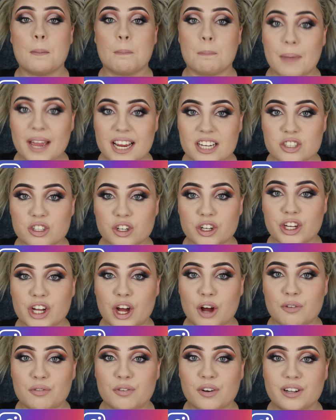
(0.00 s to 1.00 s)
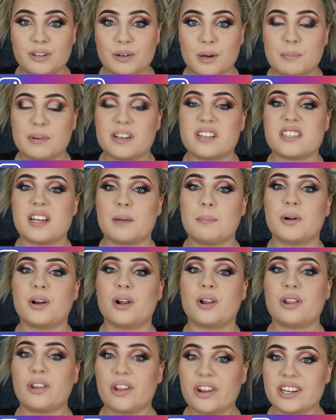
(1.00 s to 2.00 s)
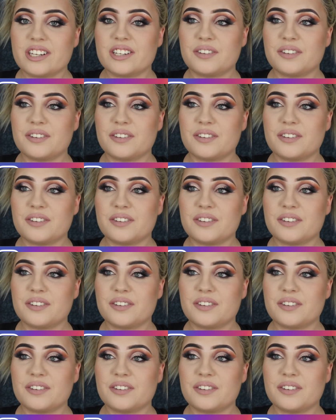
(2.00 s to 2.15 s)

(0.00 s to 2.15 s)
Make sure you go and follow it because I put a lot